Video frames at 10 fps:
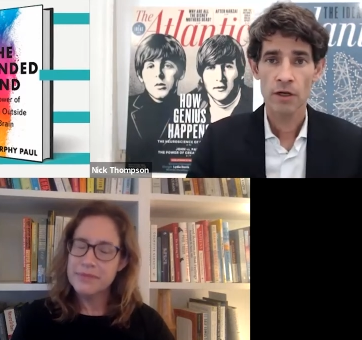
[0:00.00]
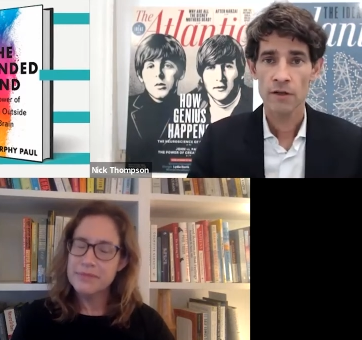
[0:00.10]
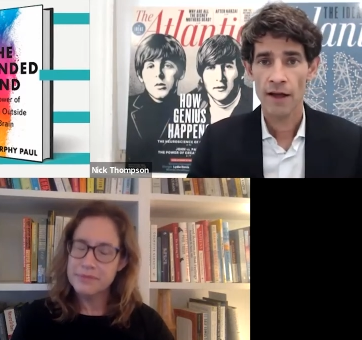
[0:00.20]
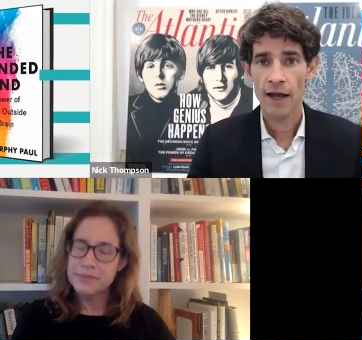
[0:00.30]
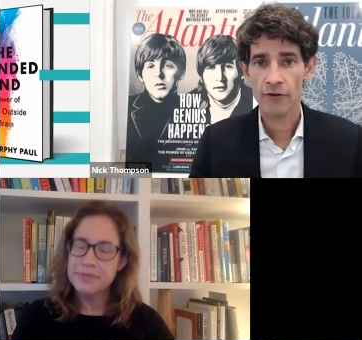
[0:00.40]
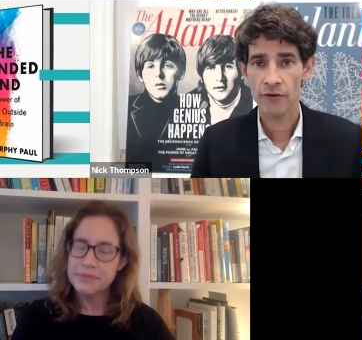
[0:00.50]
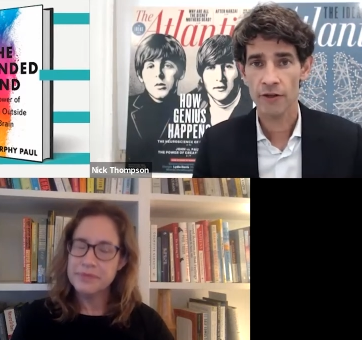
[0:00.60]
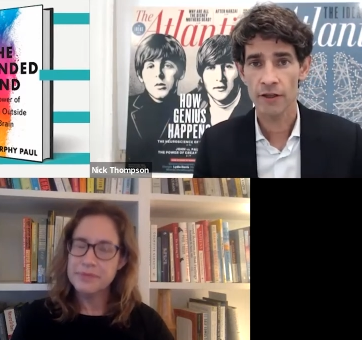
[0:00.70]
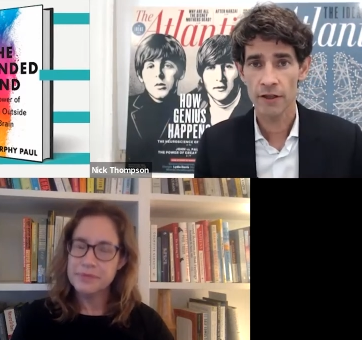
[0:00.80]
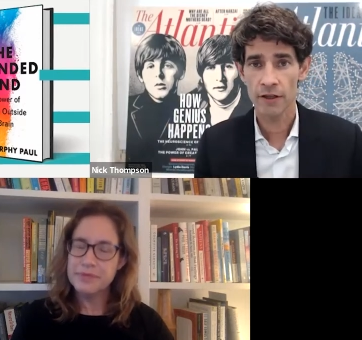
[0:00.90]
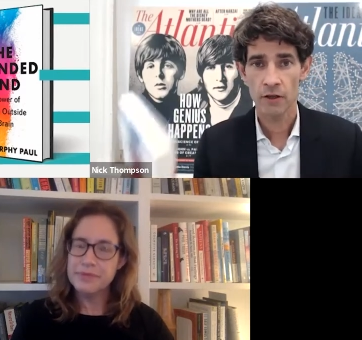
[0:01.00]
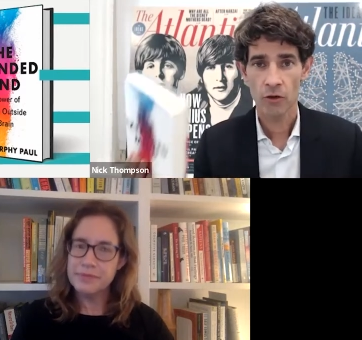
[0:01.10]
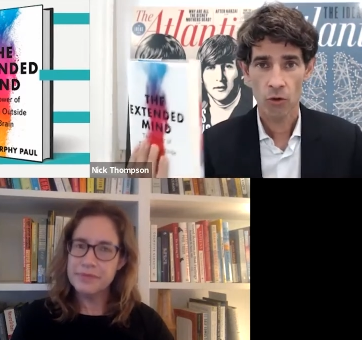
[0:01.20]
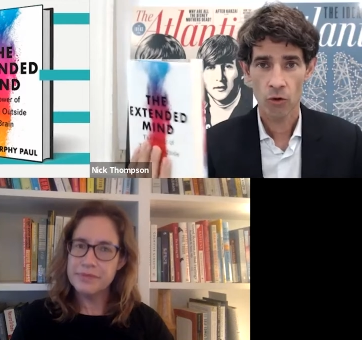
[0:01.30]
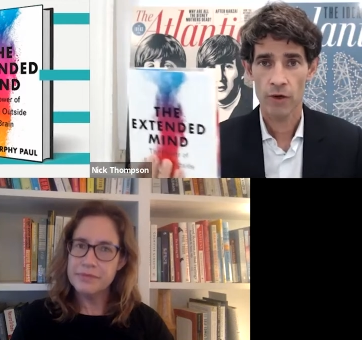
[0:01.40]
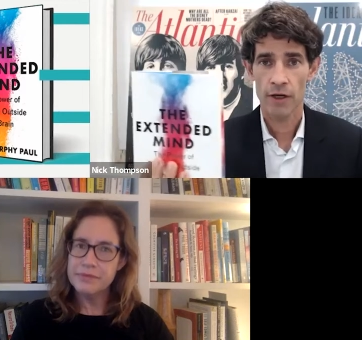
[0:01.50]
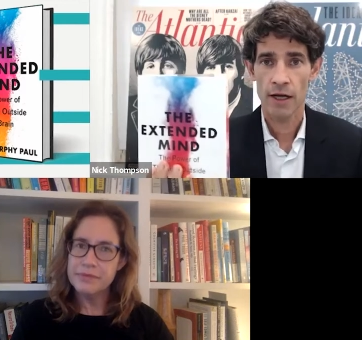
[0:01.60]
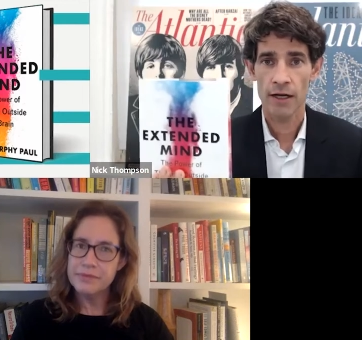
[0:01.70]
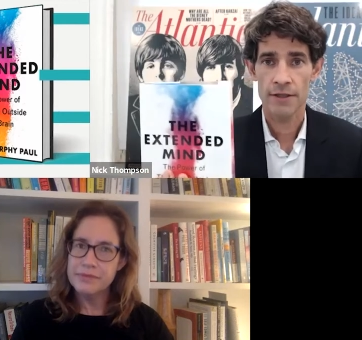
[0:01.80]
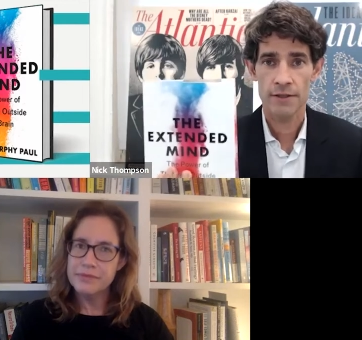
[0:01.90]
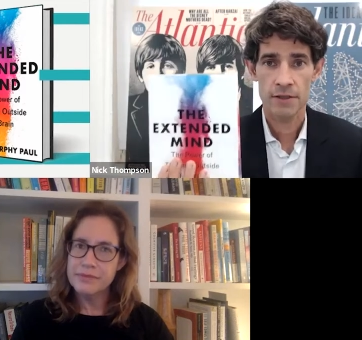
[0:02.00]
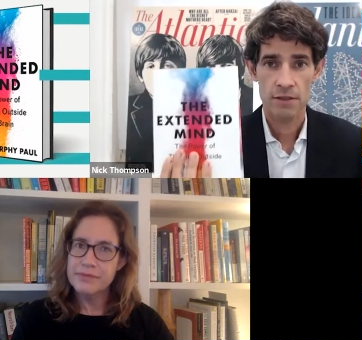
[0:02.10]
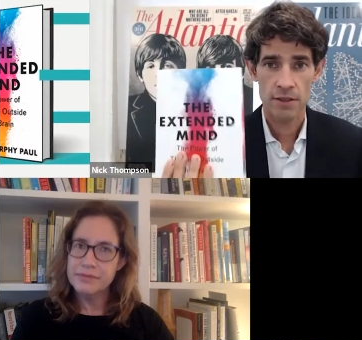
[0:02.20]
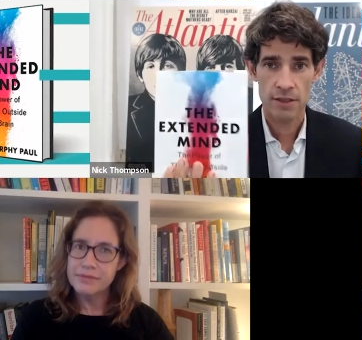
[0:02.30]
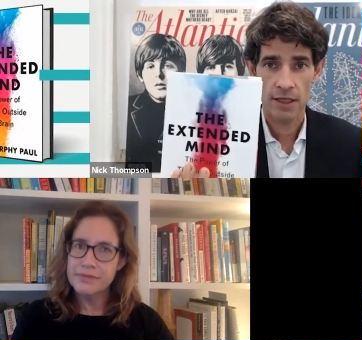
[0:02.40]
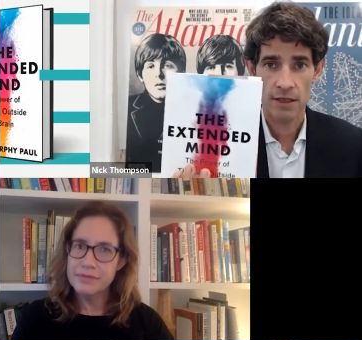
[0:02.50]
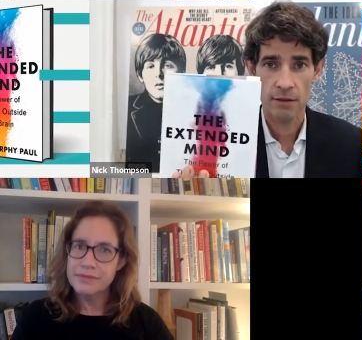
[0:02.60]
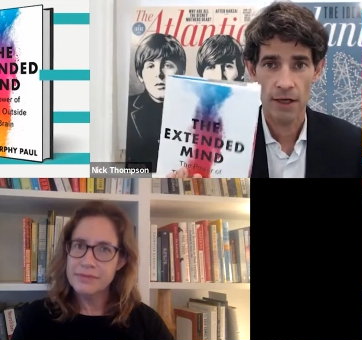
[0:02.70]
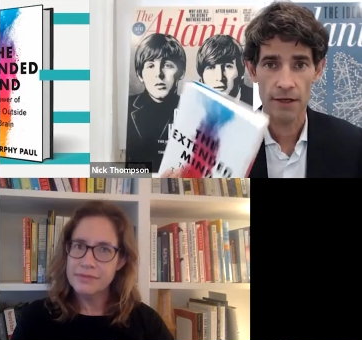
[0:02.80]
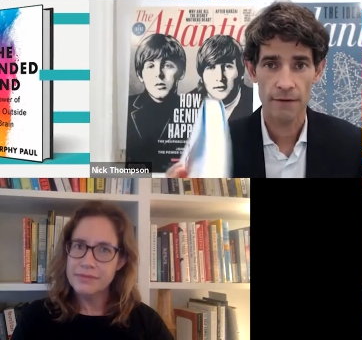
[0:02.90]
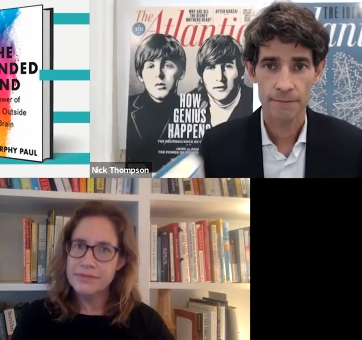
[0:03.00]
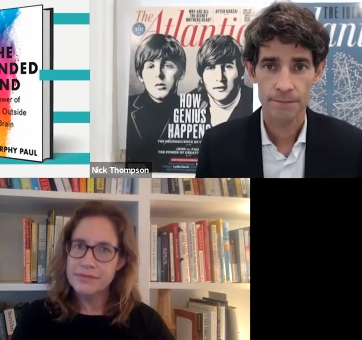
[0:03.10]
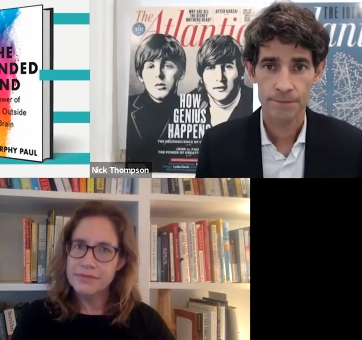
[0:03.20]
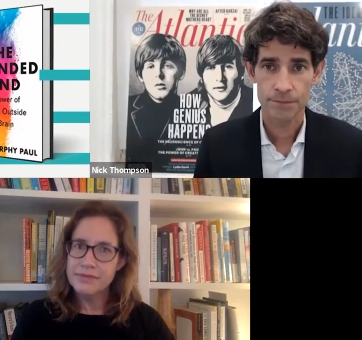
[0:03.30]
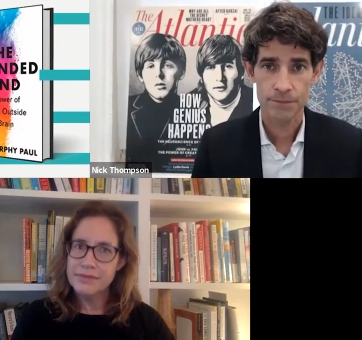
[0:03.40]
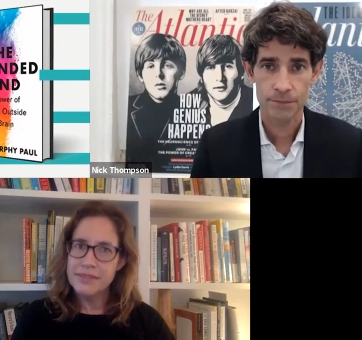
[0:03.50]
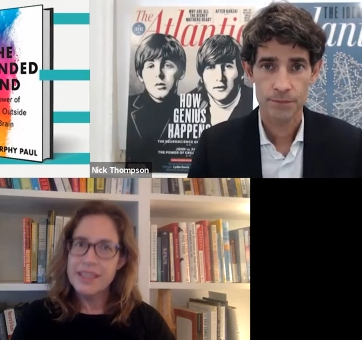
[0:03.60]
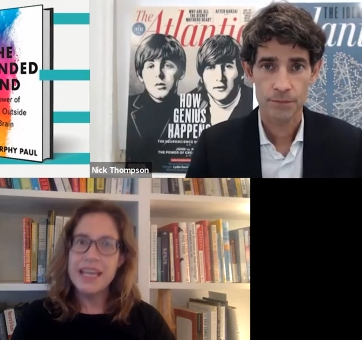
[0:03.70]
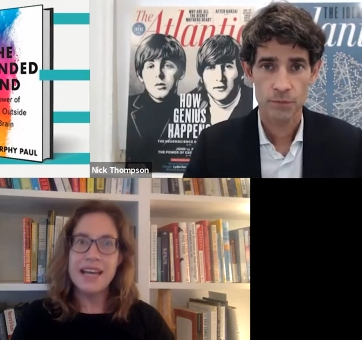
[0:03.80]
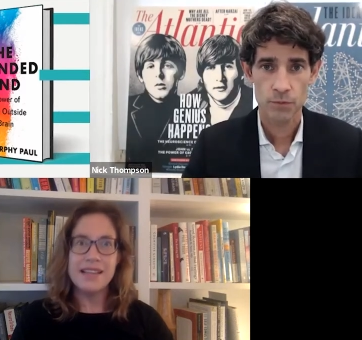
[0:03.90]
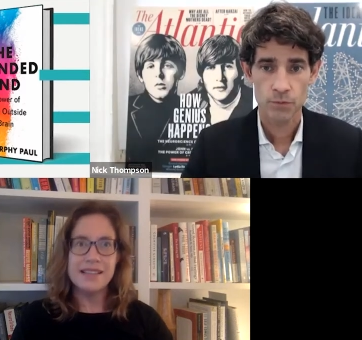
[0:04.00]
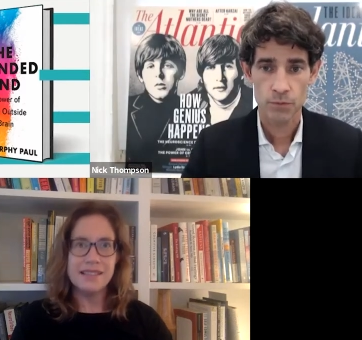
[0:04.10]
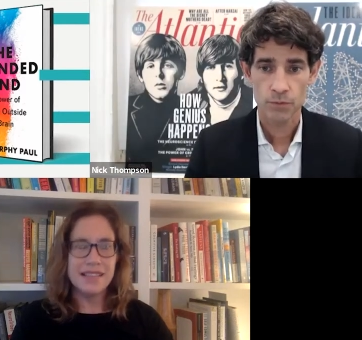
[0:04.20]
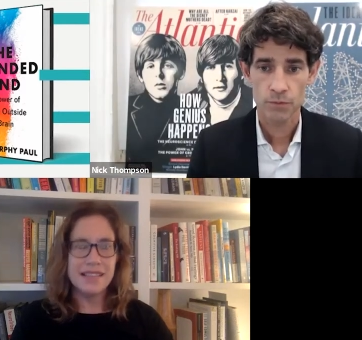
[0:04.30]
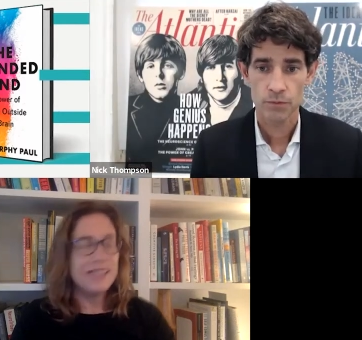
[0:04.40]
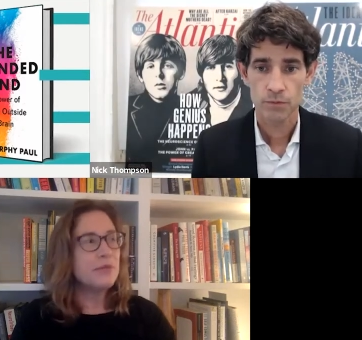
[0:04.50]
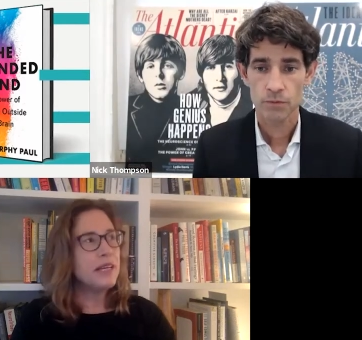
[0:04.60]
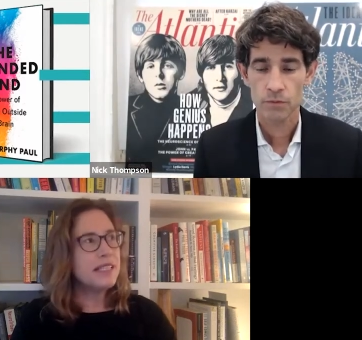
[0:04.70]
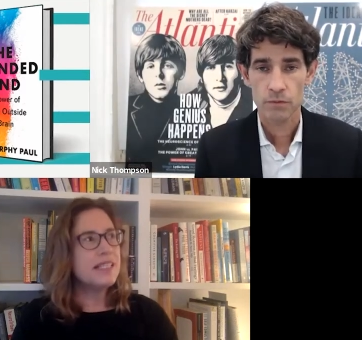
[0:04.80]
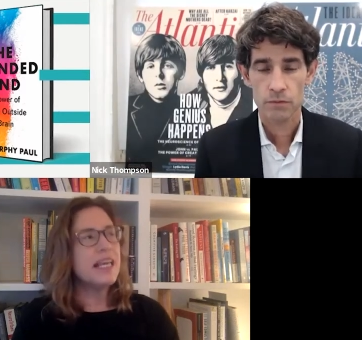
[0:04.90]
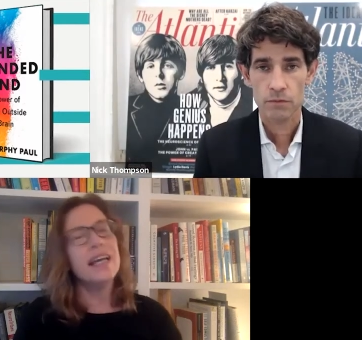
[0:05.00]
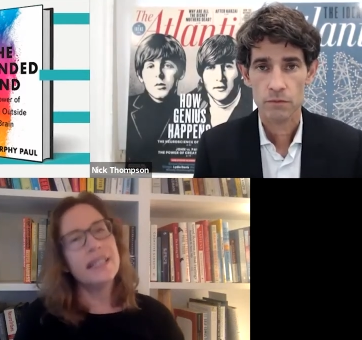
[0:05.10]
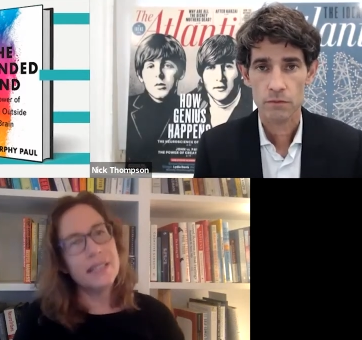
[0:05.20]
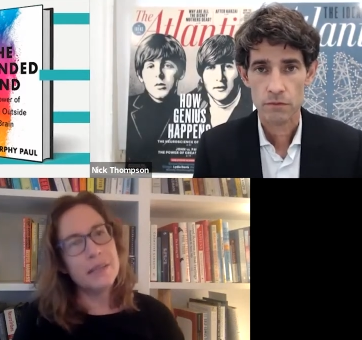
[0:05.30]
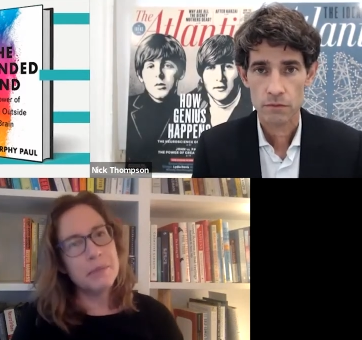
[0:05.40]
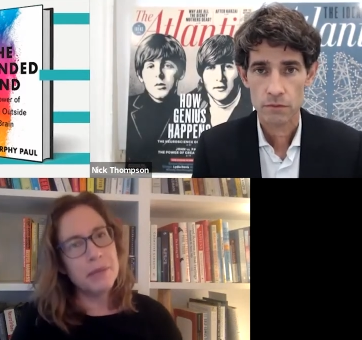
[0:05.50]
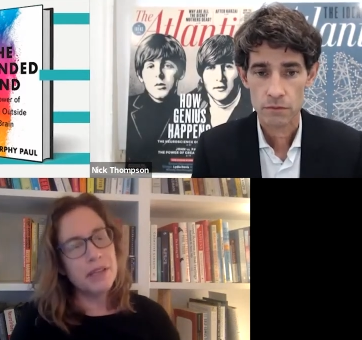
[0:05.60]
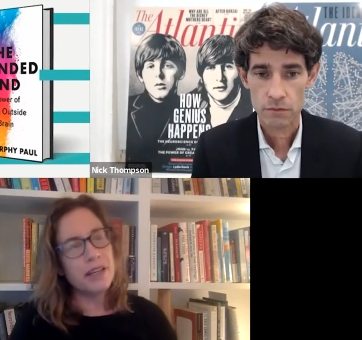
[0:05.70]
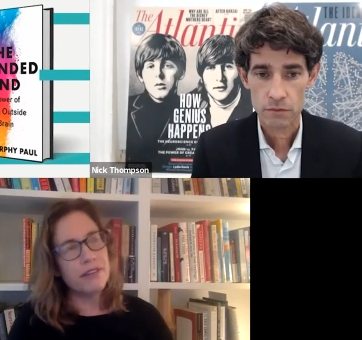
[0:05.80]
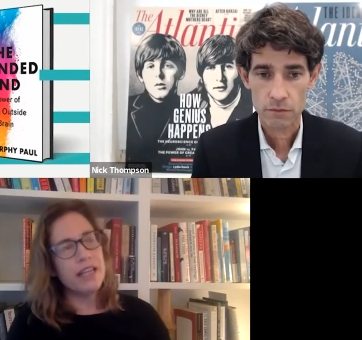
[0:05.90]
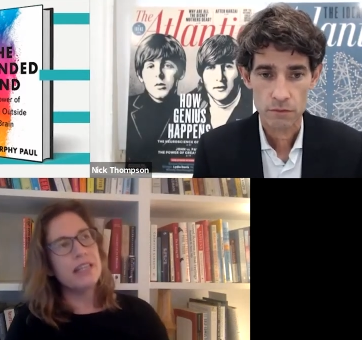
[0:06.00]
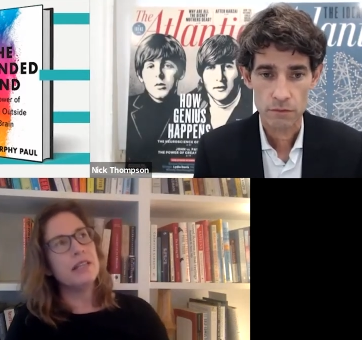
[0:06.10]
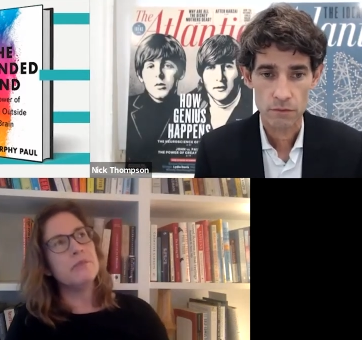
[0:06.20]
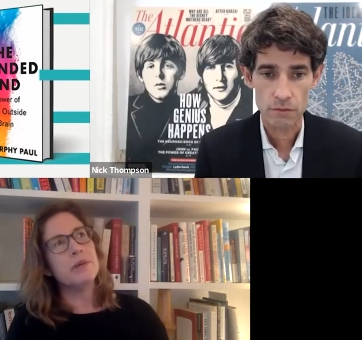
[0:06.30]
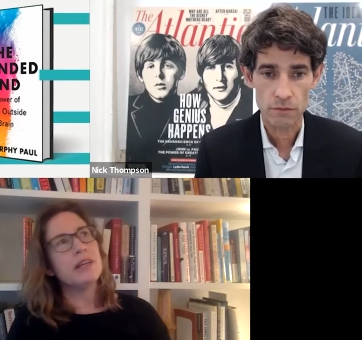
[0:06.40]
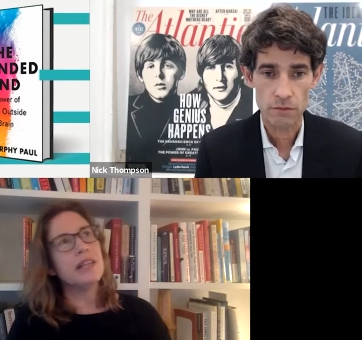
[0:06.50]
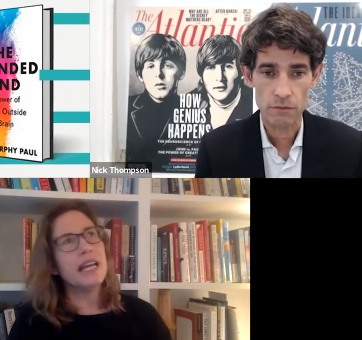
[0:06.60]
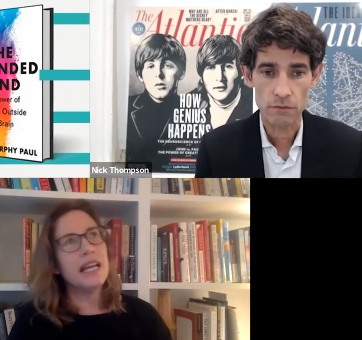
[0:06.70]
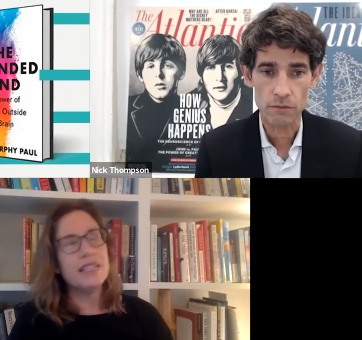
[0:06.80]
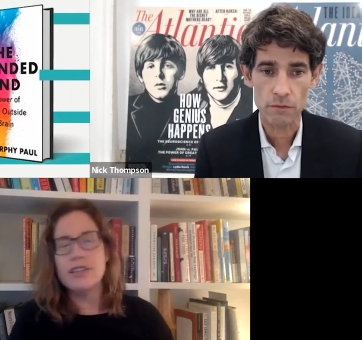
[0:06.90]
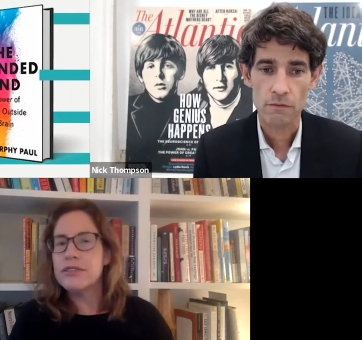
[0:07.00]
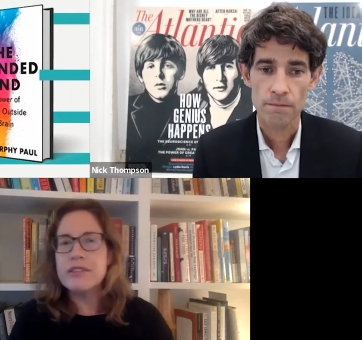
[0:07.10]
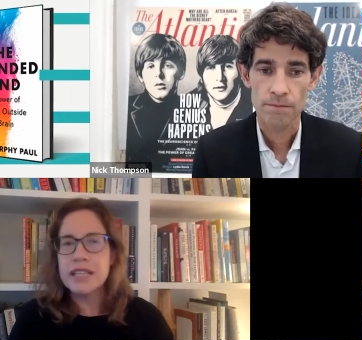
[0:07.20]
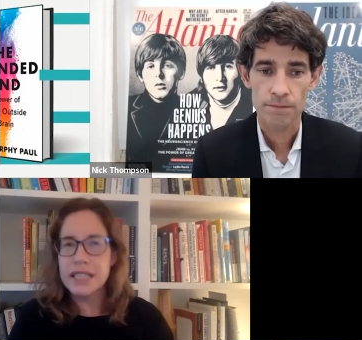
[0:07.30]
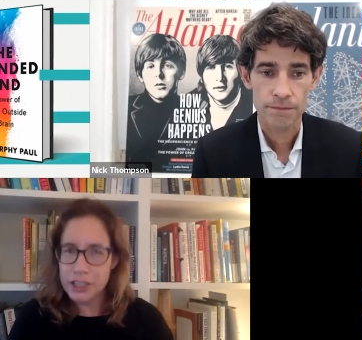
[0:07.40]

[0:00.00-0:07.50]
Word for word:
Speaker 1: to actually organize the extended mind.
Speaker 2: Yes, yes. Well, I say in the book, I write in the book that I don't think I